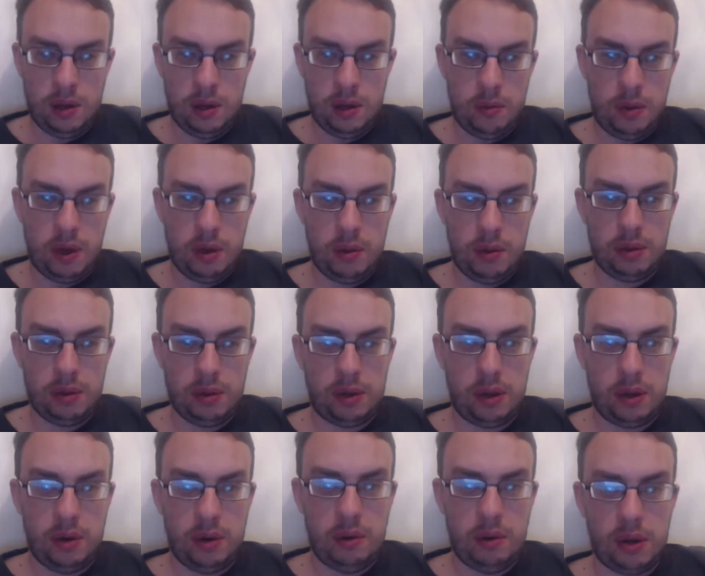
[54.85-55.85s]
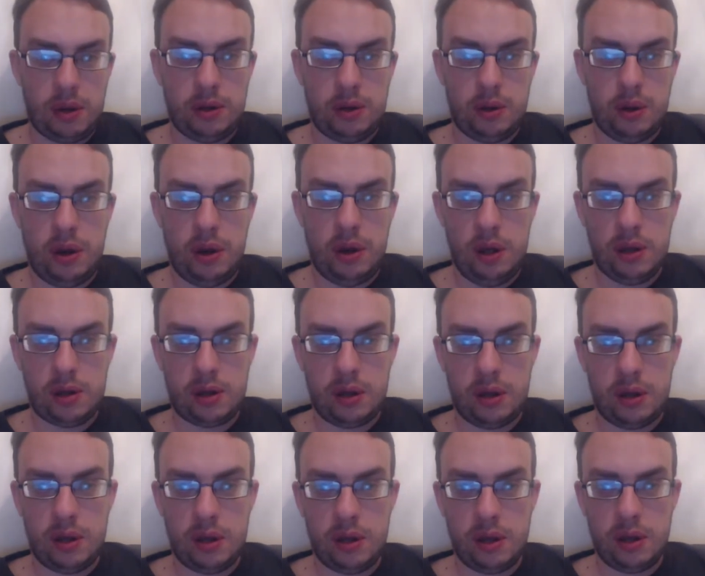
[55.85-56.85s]
people to join us
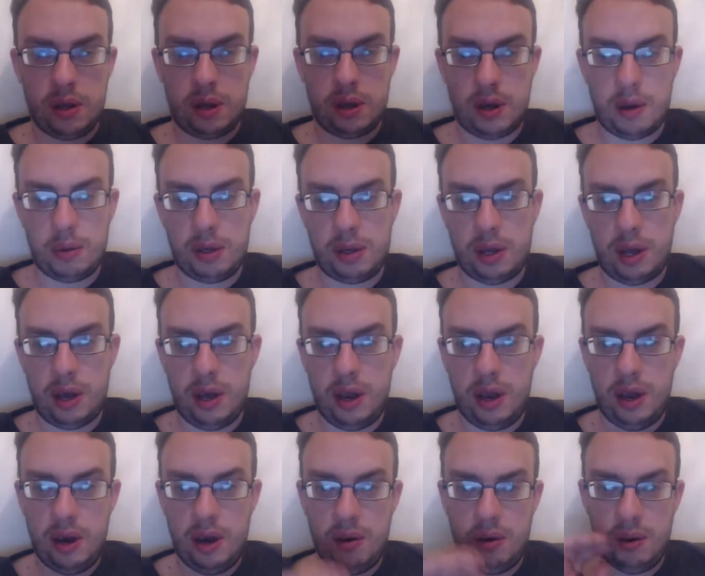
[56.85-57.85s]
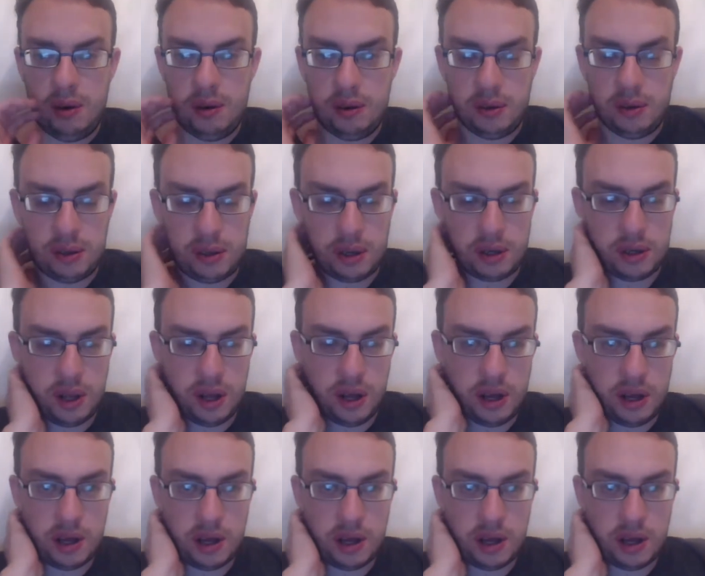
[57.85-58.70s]
and come and say hello and such like.